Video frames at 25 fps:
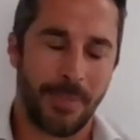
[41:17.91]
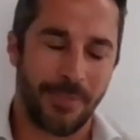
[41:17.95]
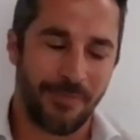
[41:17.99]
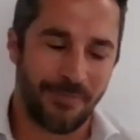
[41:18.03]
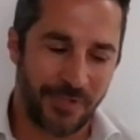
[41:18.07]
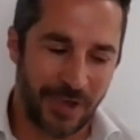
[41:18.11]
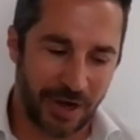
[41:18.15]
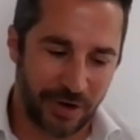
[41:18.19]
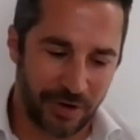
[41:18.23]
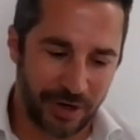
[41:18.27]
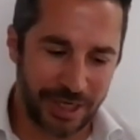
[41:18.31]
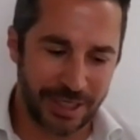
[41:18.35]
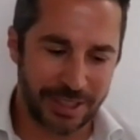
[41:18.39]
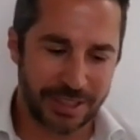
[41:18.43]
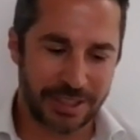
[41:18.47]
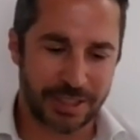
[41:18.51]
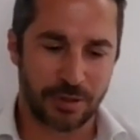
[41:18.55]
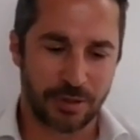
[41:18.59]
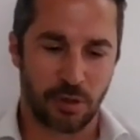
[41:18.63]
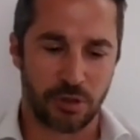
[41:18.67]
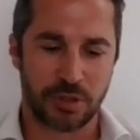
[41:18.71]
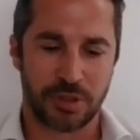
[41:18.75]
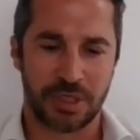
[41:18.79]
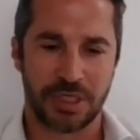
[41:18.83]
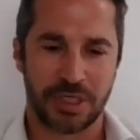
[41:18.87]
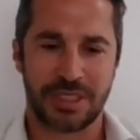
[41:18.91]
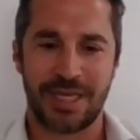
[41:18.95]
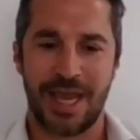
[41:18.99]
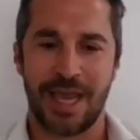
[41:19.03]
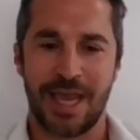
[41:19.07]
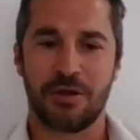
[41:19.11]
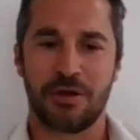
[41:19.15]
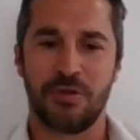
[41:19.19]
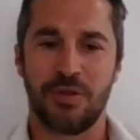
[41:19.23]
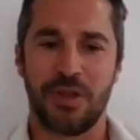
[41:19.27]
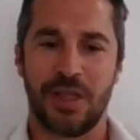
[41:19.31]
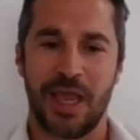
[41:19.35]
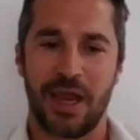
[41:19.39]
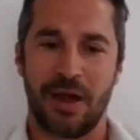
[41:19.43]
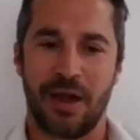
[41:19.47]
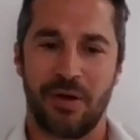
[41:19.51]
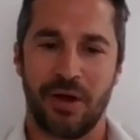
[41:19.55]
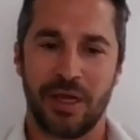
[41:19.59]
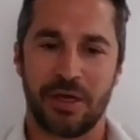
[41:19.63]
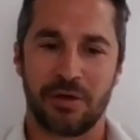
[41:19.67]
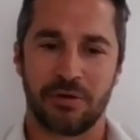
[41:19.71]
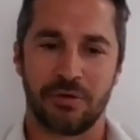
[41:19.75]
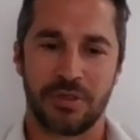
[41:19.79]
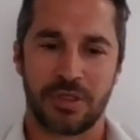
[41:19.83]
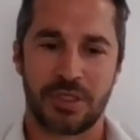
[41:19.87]
There is also
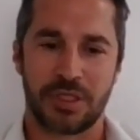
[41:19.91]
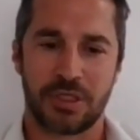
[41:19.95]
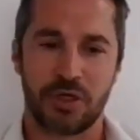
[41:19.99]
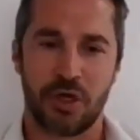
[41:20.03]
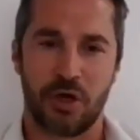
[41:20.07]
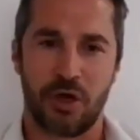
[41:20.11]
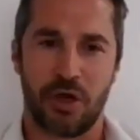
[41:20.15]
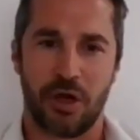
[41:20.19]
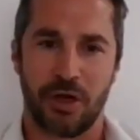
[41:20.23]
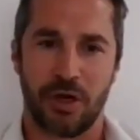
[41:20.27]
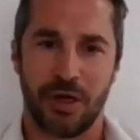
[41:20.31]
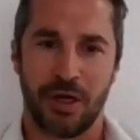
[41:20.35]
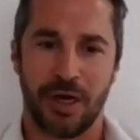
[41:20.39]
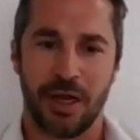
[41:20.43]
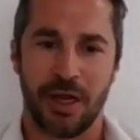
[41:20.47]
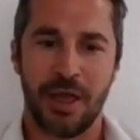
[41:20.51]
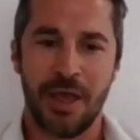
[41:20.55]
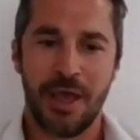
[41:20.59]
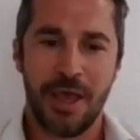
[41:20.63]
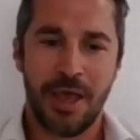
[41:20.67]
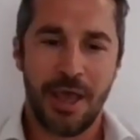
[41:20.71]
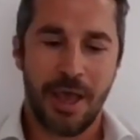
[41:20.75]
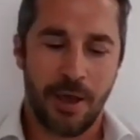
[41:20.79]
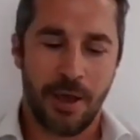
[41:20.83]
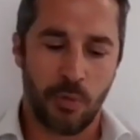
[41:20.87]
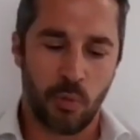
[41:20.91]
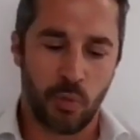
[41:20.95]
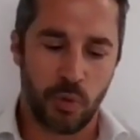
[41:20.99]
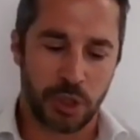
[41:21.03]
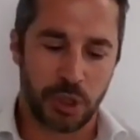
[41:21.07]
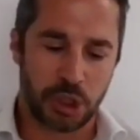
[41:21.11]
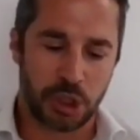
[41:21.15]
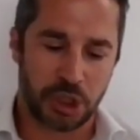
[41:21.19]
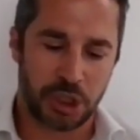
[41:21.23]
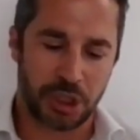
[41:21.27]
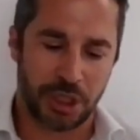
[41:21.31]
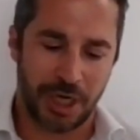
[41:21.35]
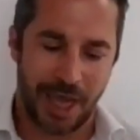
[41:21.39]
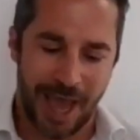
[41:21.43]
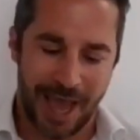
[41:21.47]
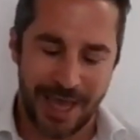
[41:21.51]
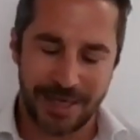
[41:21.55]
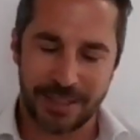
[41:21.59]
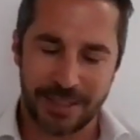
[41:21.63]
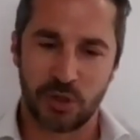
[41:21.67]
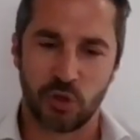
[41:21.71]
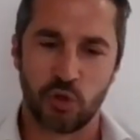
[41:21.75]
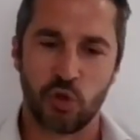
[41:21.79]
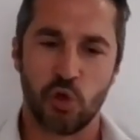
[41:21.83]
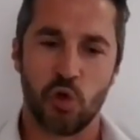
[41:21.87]
secondary concern, which
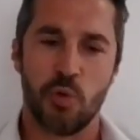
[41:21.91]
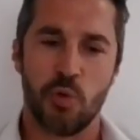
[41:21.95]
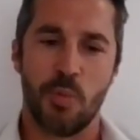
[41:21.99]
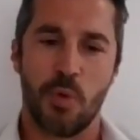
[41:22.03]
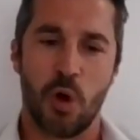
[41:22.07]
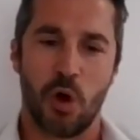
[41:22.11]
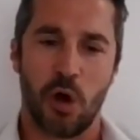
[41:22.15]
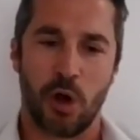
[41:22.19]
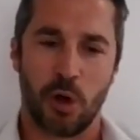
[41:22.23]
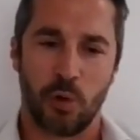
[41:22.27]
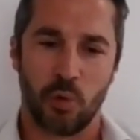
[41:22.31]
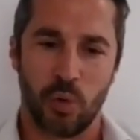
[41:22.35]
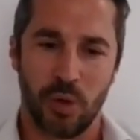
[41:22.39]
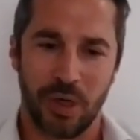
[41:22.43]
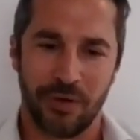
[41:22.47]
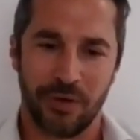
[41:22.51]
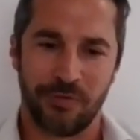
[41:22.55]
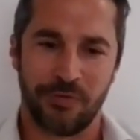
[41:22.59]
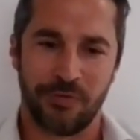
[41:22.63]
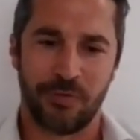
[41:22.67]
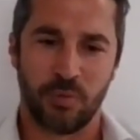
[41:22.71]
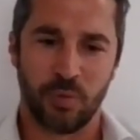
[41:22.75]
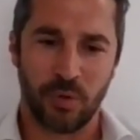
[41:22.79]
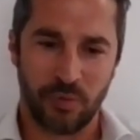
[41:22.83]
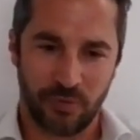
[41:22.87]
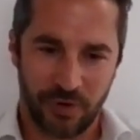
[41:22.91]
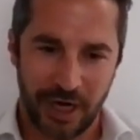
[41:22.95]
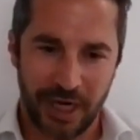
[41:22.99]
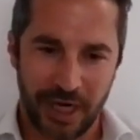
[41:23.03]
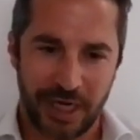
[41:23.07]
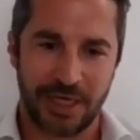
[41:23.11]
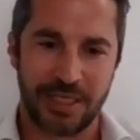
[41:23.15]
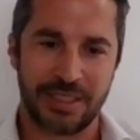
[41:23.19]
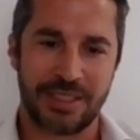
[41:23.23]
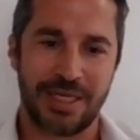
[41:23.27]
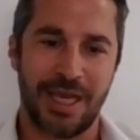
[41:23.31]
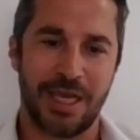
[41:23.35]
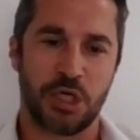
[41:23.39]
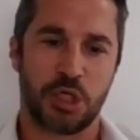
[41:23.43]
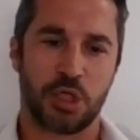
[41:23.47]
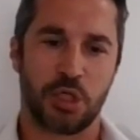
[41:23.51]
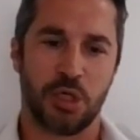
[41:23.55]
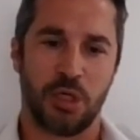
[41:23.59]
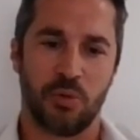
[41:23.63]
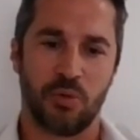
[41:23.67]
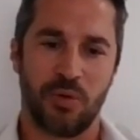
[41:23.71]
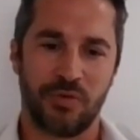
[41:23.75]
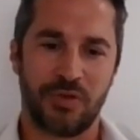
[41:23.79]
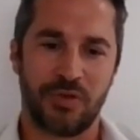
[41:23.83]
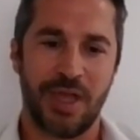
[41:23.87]
has to do more with radicalization,
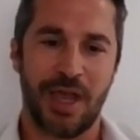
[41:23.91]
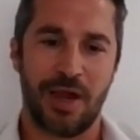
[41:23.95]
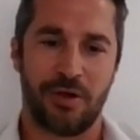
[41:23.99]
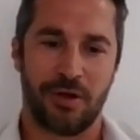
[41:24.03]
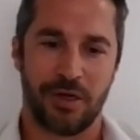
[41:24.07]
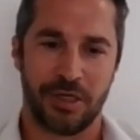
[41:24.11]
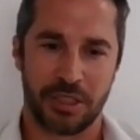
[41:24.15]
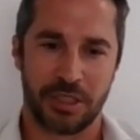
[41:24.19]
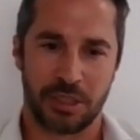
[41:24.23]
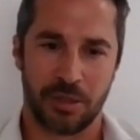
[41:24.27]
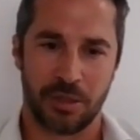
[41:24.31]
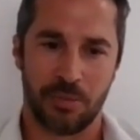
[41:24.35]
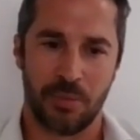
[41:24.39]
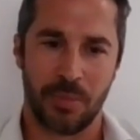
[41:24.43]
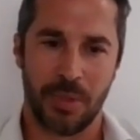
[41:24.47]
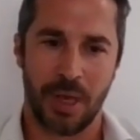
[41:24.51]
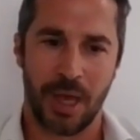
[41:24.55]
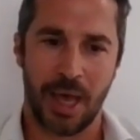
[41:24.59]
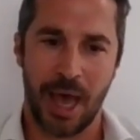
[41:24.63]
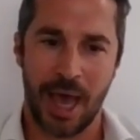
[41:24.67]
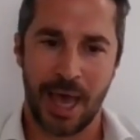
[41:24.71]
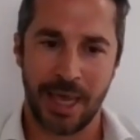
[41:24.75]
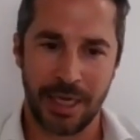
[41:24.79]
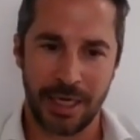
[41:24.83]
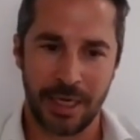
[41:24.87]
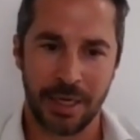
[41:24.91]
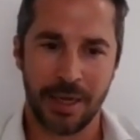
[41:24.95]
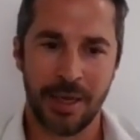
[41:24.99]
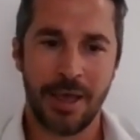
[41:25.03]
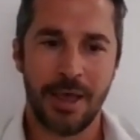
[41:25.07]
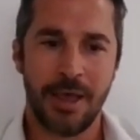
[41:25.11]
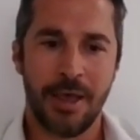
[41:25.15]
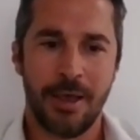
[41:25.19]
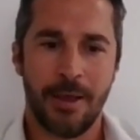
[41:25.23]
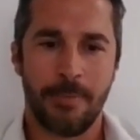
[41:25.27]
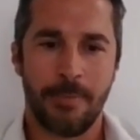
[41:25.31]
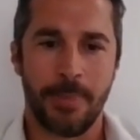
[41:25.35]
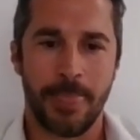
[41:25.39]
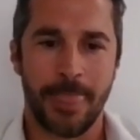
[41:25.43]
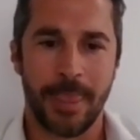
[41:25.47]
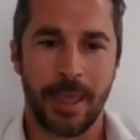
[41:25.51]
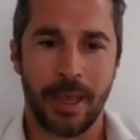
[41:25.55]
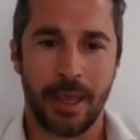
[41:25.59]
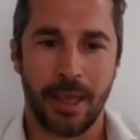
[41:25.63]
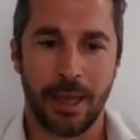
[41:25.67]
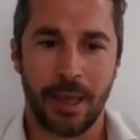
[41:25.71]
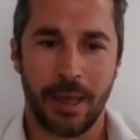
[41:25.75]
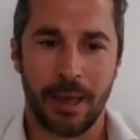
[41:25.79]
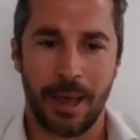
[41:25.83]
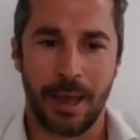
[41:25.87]
with terrorism. I
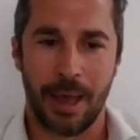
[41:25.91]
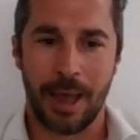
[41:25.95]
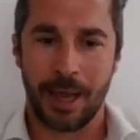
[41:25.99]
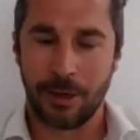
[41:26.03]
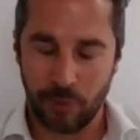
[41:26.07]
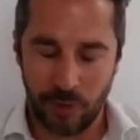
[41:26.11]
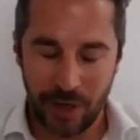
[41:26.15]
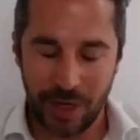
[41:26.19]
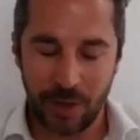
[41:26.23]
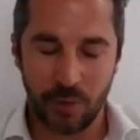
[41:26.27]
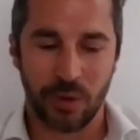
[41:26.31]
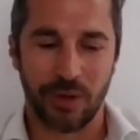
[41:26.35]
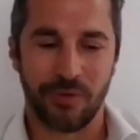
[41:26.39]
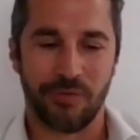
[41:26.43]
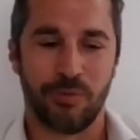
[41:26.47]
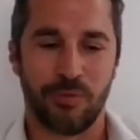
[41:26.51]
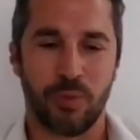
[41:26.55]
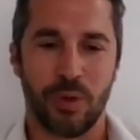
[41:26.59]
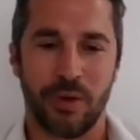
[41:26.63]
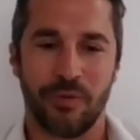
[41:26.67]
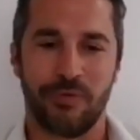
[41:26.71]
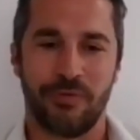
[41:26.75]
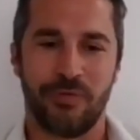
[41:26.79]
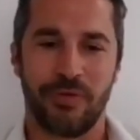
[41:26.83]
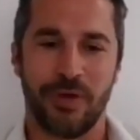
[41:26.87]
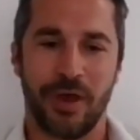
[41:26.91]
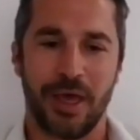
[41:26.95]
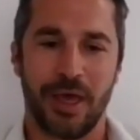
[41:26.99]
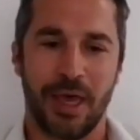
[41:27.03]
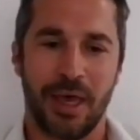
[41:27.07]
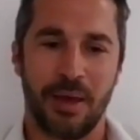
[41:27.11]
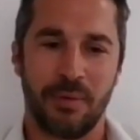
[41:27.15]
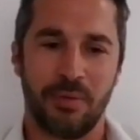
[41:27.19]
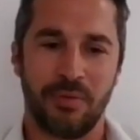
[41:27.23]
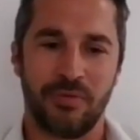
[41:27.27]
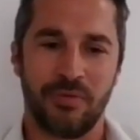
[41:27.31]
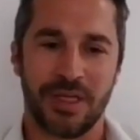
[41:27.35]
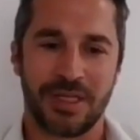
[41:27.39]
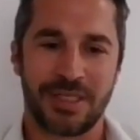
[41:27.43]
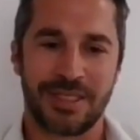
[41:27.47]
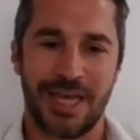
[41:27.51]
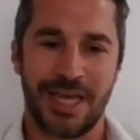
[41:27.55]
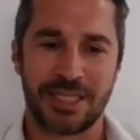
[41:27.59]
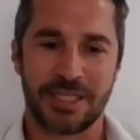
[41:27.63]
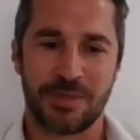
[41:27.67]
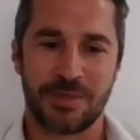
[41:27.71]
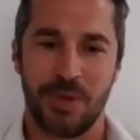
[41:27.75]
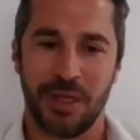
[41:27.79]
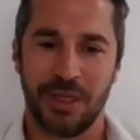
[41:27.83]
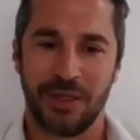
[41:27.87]
agree with the
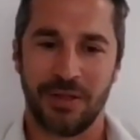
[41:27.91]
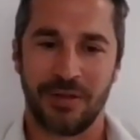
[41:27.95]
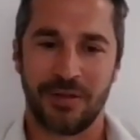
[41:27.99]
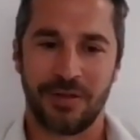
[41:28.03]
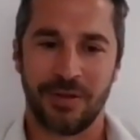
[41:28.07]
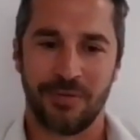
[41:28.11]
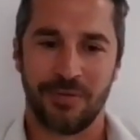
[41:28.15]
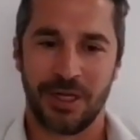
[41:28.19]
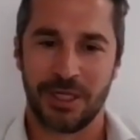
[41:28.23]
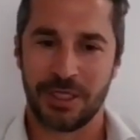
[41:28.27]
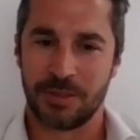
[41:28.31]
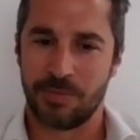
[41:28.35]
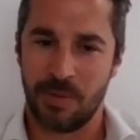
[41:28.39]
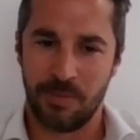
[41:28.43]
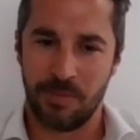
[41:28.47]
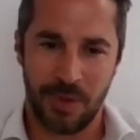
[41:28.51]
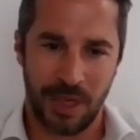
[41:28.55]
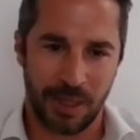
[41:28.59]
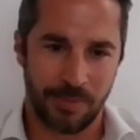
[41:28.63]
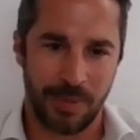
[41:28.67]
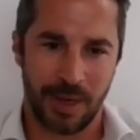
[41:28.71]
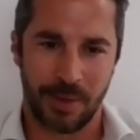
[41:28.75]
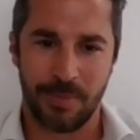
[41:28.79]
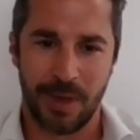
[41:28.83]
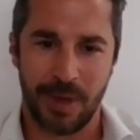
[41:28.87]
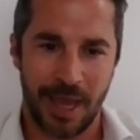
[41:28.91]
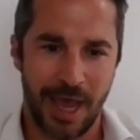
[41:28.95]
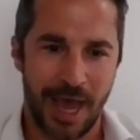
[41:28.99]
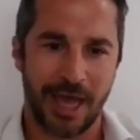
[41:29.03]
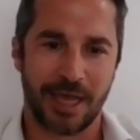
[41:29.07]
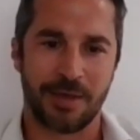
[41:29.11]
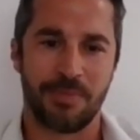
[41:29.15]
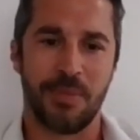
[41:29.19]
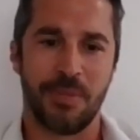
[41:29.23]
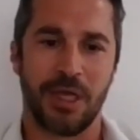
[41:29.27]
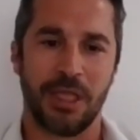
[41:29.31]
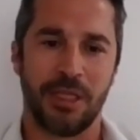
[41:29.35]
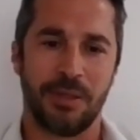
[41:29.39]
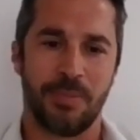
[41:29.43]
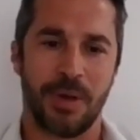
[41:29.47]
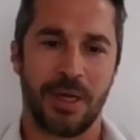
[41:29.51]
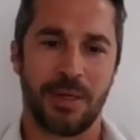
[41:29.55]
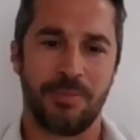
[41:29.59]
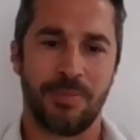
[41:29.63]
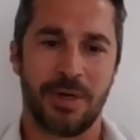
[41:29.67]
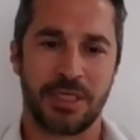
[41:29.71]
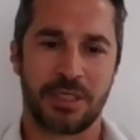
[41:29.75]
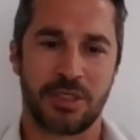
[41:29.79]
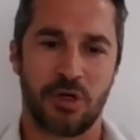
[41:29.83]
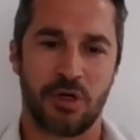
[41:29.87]
assessment that has been made by Ahmed, by
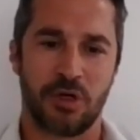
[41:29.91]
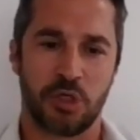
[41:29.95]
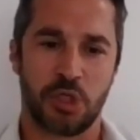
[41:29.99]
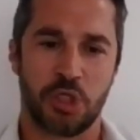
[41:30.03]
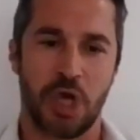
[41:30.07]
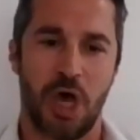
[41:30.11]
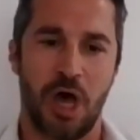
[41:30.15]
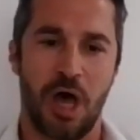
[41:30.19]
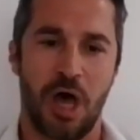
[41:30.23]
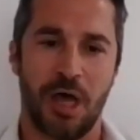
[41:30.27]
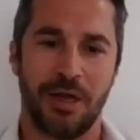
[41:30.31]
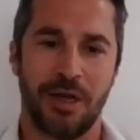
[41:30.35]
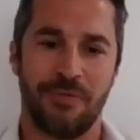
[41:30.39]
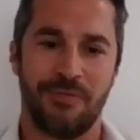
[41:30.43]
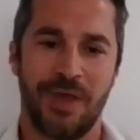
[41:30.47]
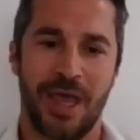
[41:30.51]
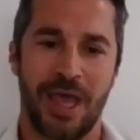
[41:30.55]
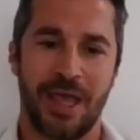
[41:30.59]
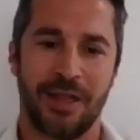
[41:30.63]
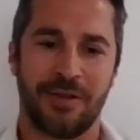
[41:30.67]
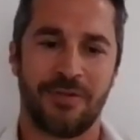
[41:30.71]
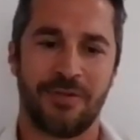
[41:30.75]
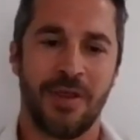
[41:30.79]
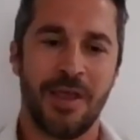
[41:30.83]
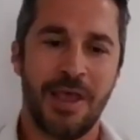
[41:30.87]
Sir John, that